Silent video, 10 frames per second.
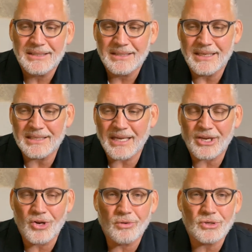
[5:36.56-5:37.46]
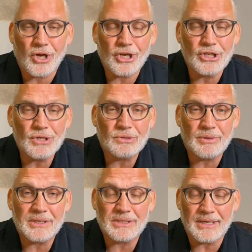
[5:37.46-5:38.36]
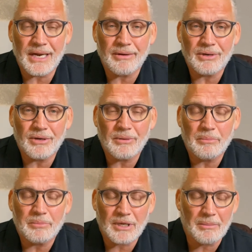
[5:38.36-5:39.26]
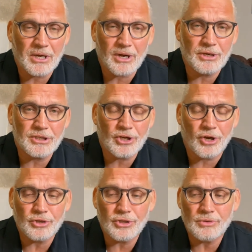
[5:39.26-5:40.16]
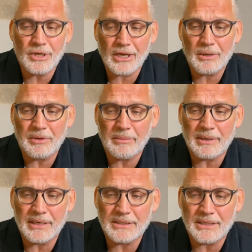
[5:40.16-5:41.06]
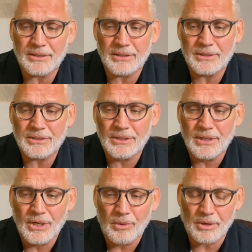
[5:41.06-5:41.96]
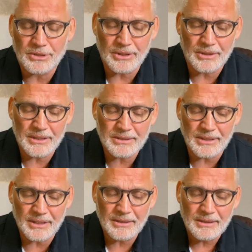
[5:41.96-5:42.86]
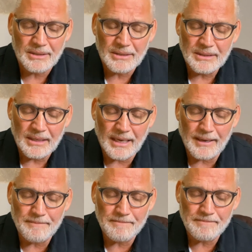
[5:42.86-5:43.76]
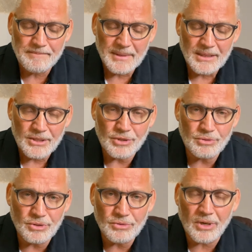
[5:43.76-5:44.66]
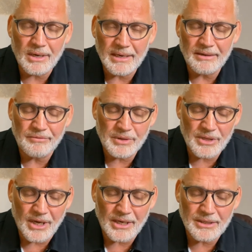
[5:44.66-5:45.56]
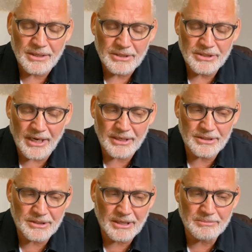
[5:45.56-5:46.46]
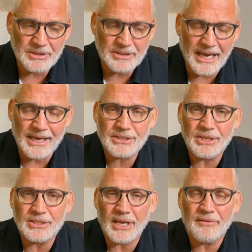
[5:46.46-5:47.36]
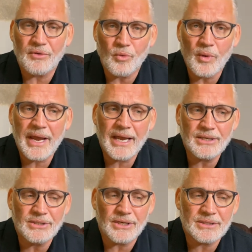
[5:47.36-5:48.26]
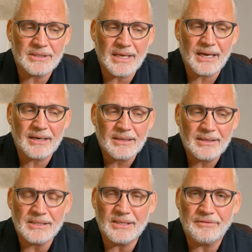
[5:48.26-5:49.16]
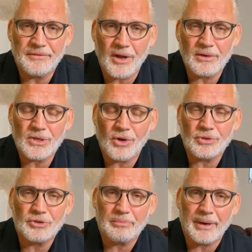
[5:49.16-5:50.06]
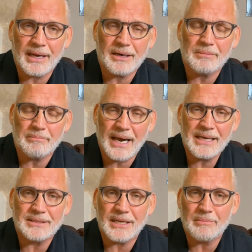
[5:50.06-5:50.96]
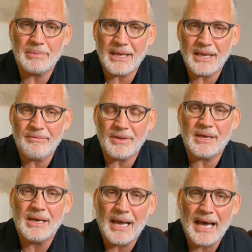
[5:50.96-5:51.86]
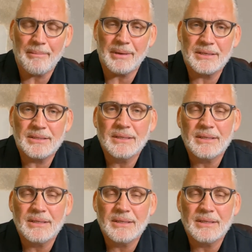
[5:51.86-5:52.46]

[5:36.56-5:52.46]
It's like an old dog and new tricks scenario. So I'm encouraging all you younger people listening to this, watching this, that um, you do not live with unchallenged assumptions. Ask yourself, where does that default autopilot mindset, behavior, habit,